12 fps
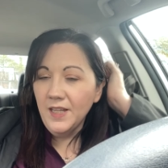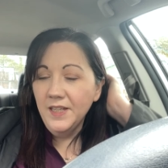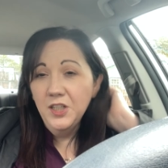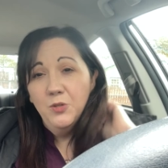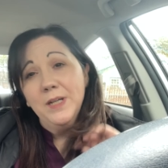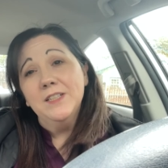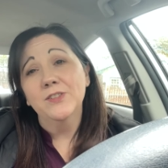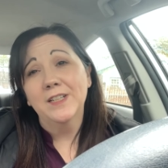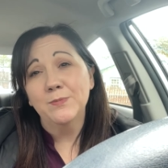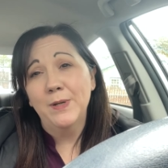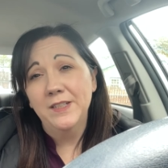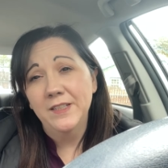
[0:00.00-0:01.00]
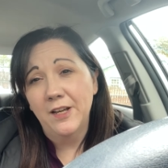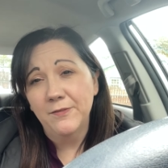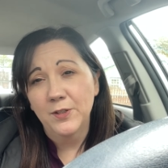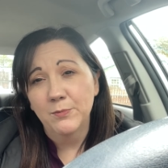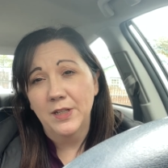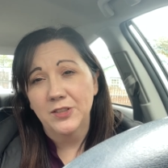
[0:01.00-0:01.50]
Anyway, so that's why I did not
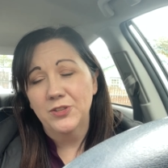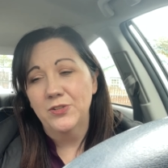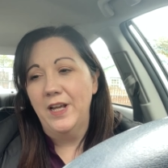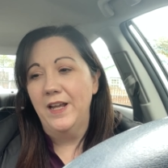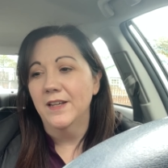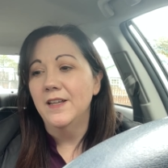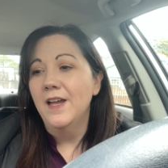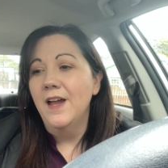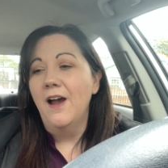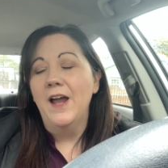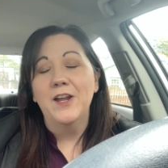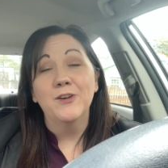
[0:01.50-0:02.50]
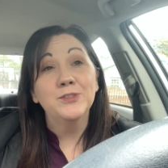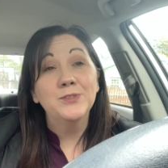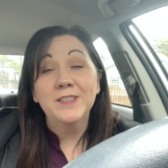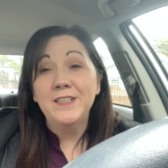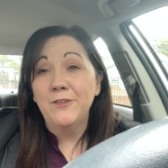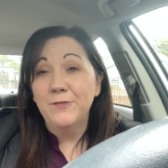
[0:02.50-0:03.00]
film yesterday. I also
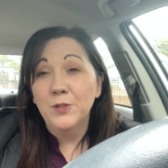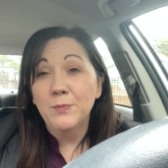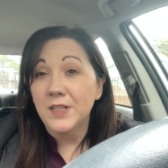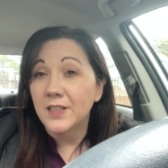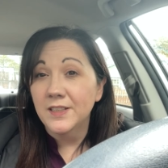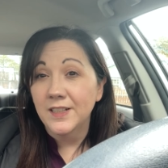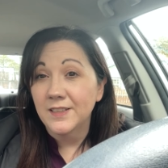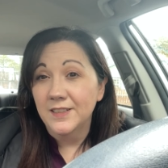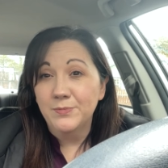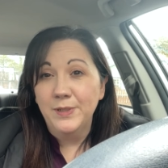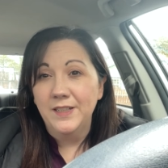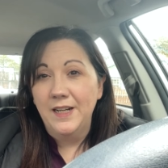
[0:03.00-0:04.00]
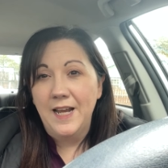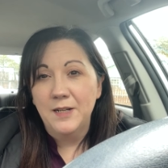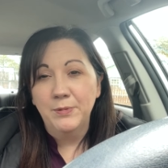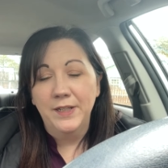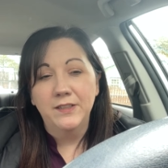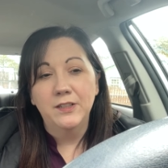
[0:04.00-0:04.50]
did not film anything this weekend. I
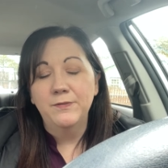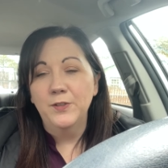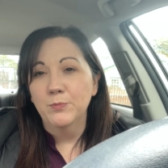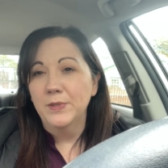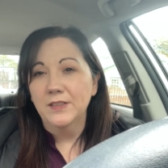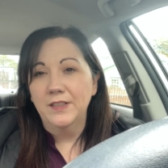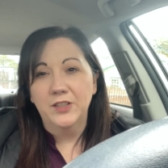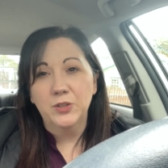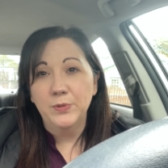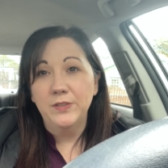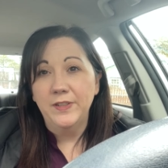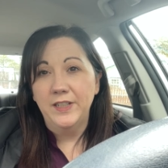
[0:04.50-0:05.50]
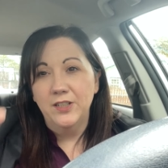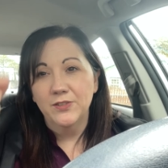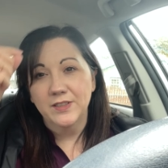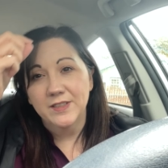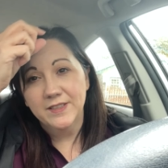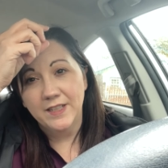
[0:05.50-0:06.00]
had planned on filming like three
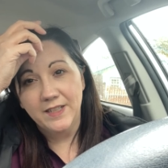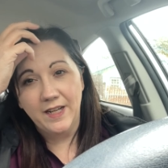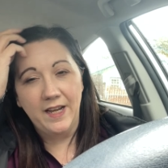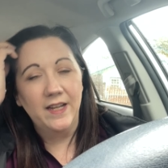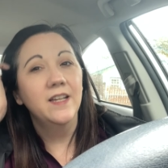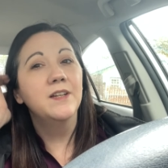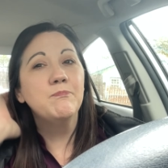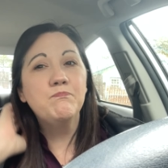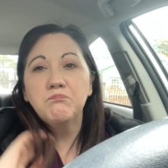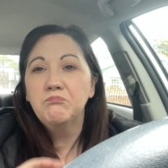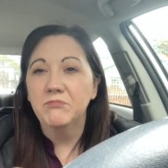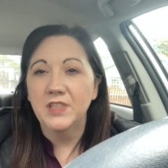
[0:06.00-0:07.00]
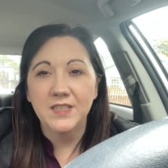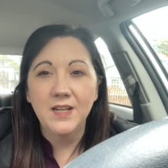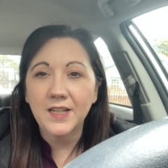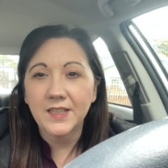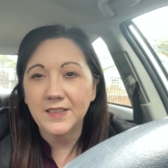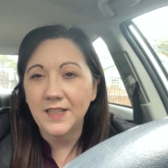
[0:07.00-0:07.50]
videos on Sunday. Did
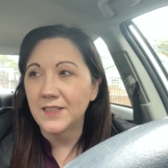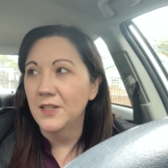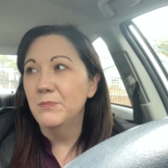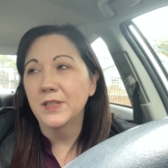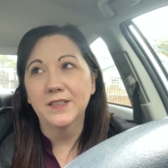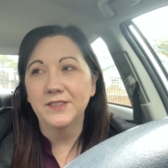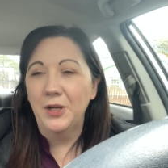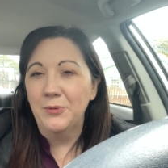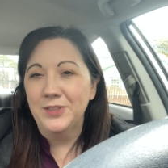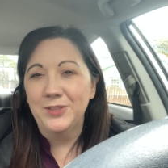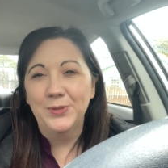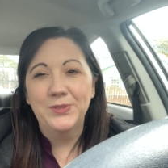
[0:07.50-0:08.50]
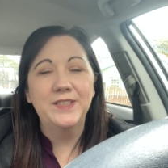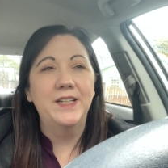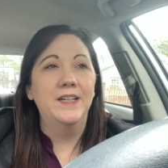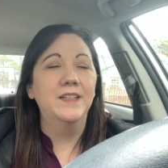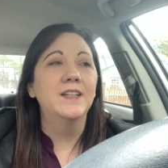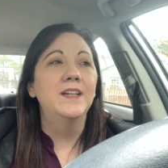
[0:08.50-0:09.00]
not get that done because I was so
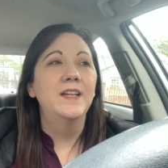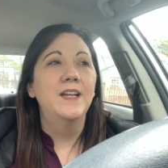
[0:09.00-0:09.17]
sick.